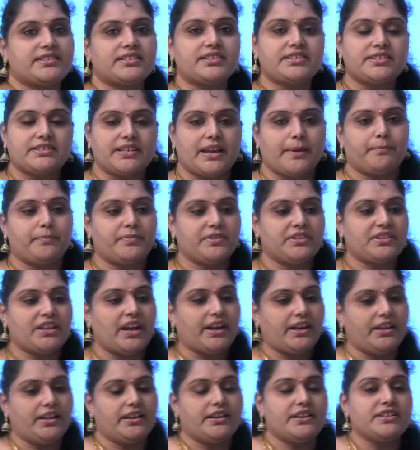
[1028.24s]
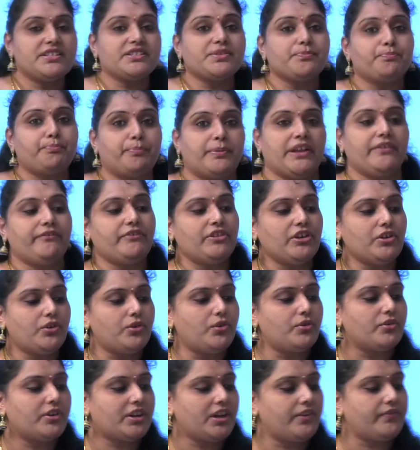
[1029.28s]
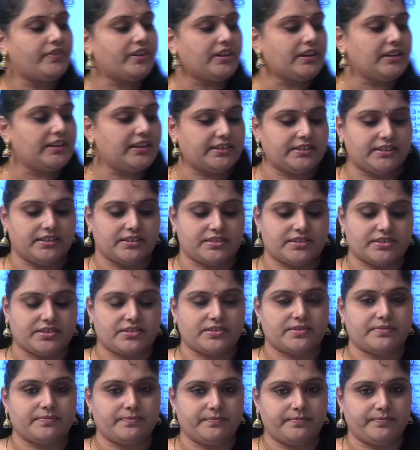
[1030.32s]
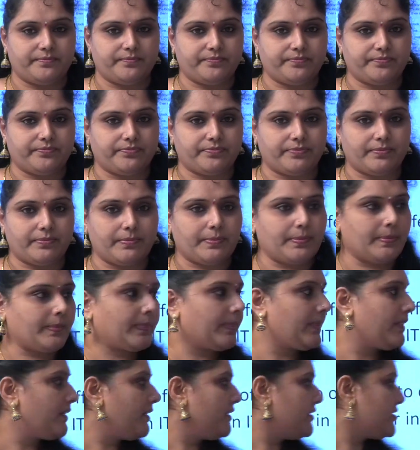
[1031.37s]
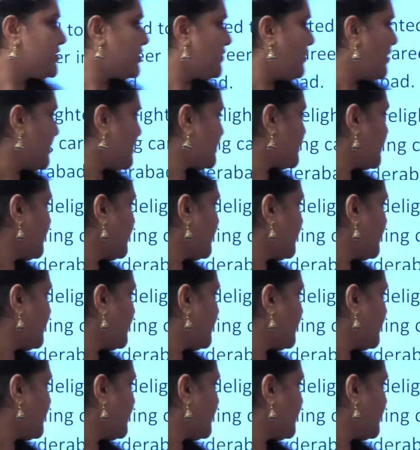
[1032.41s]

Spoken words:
step, that is preview your letters. So what is